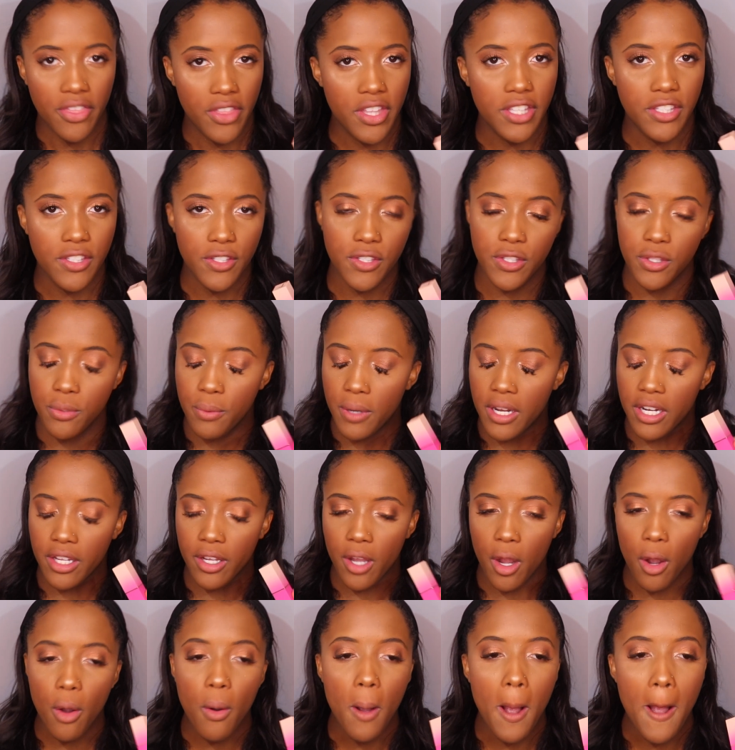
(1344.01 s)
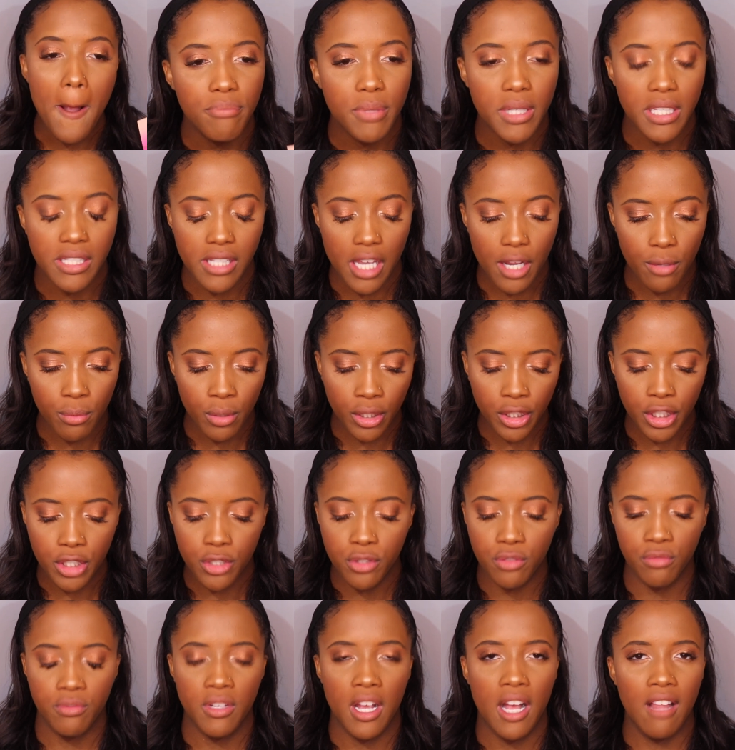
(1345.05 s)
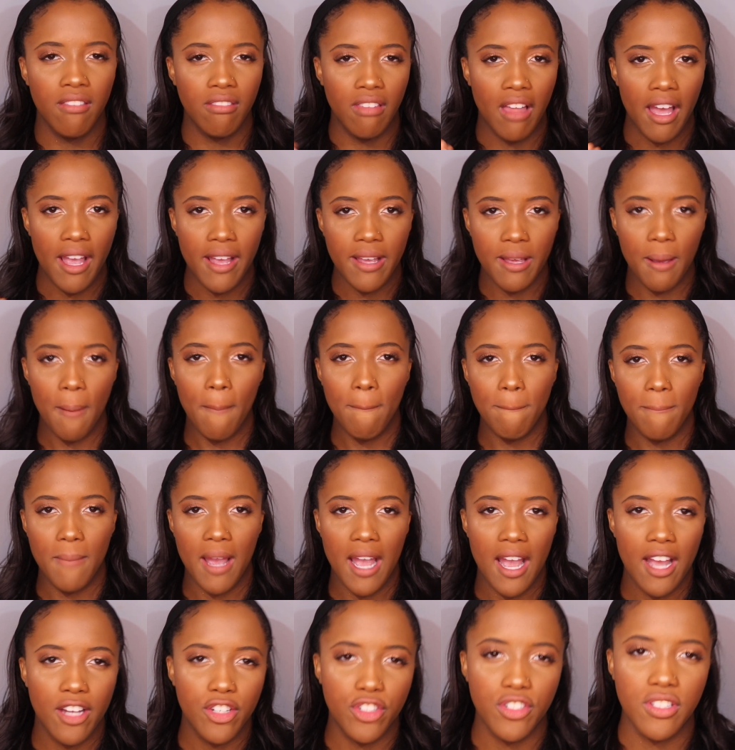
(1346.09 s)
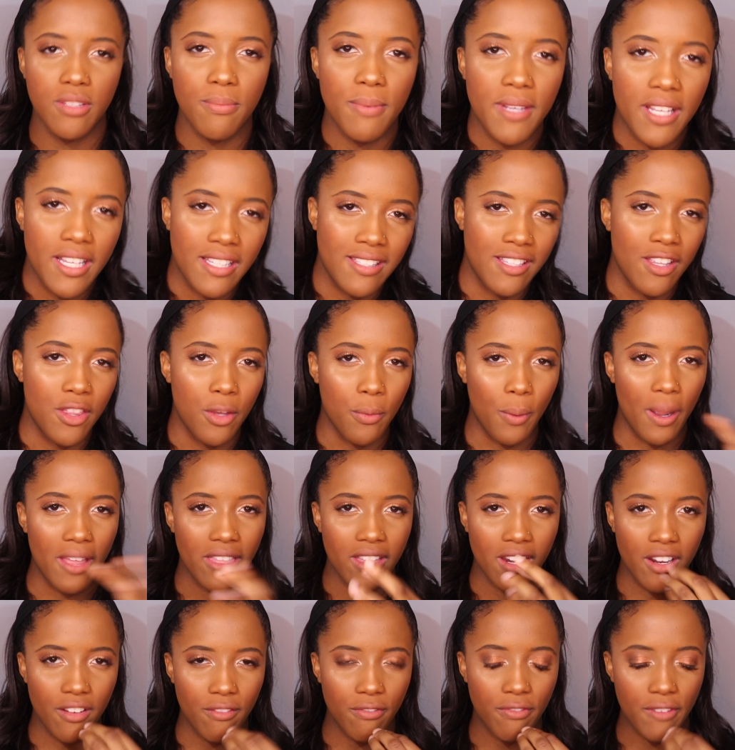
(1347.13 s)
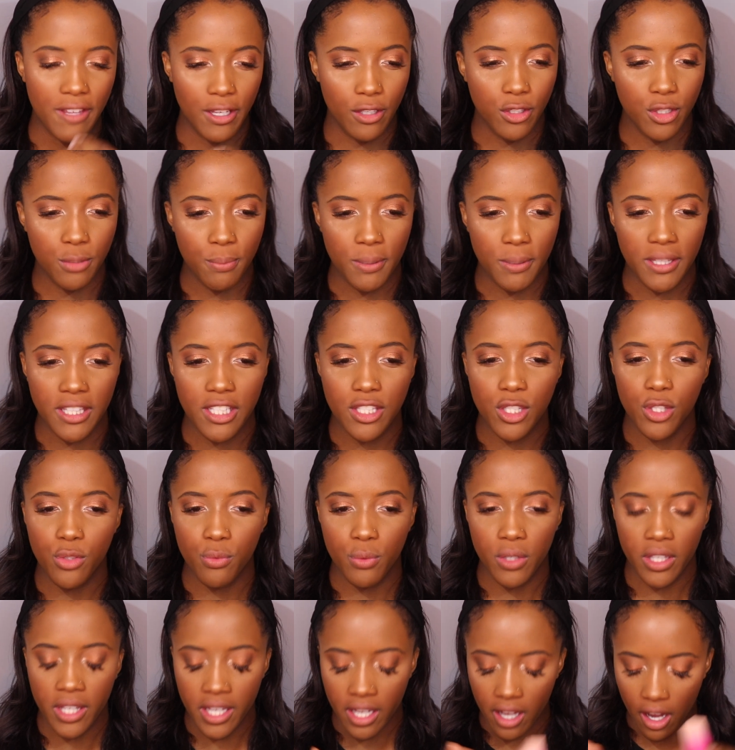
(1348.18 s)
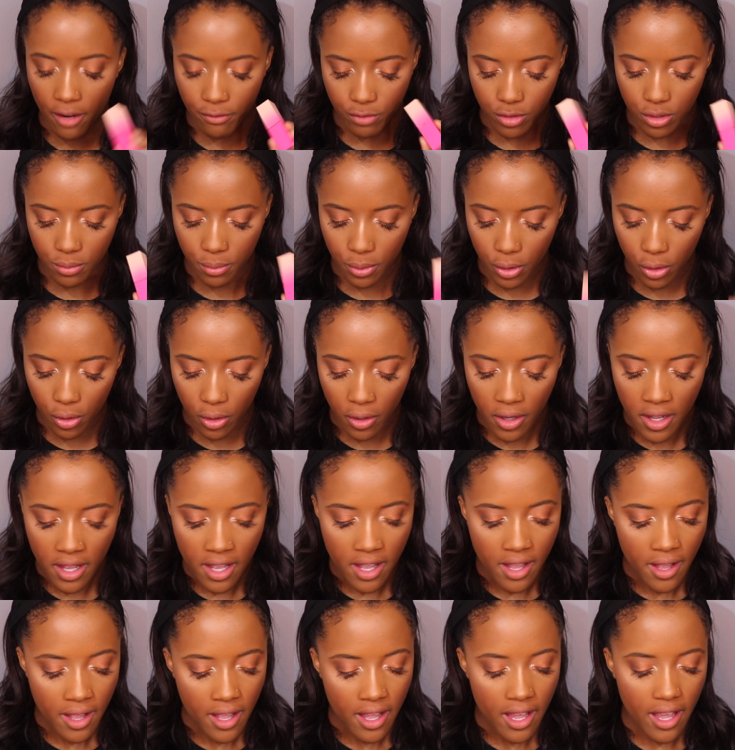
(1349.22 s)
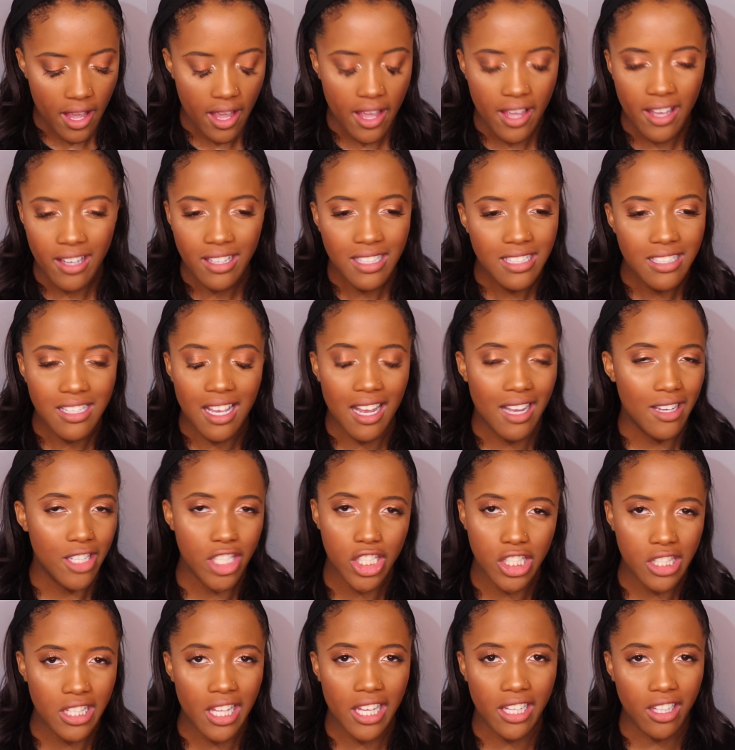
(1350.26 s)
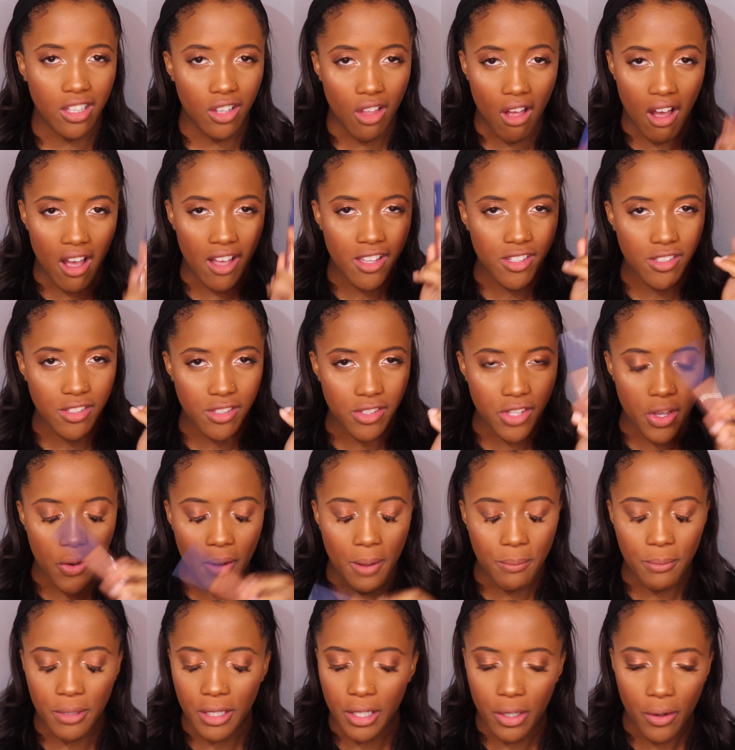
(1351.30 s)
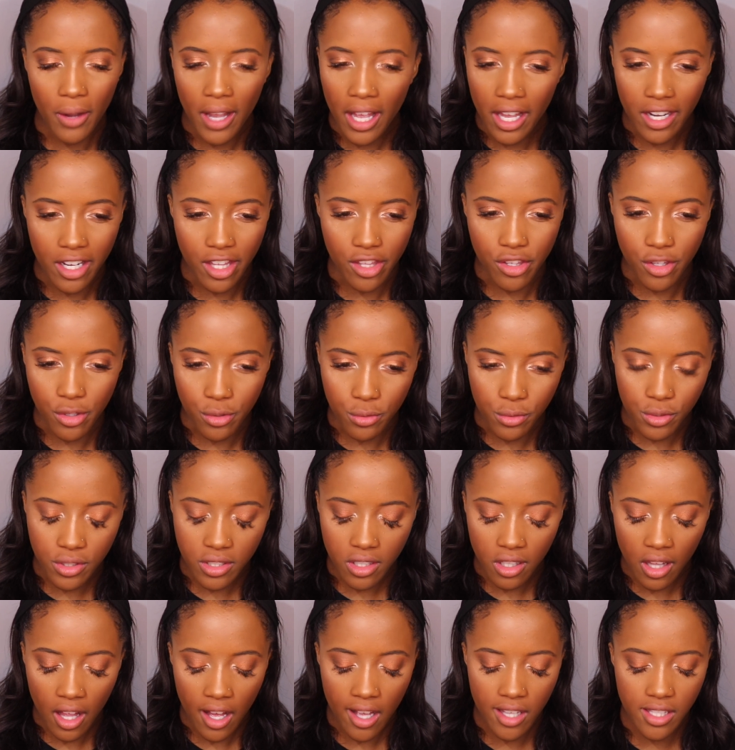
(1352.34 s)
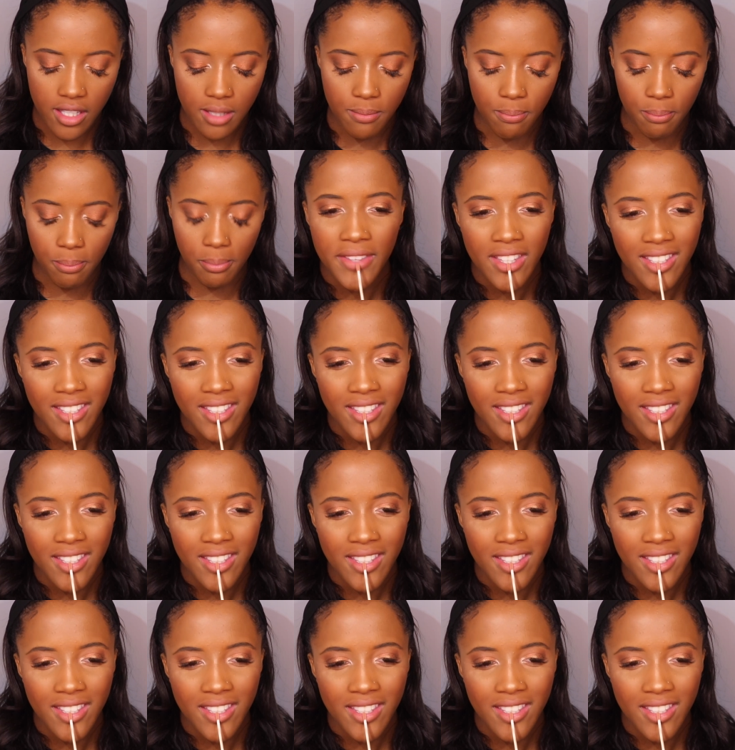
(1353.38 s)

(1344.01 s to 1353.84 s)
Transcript: this is the way to go because I really do not like matte just because of the way that it feels but this is really comfortable and I just like gloss so I'm gonna go ahead and use gloss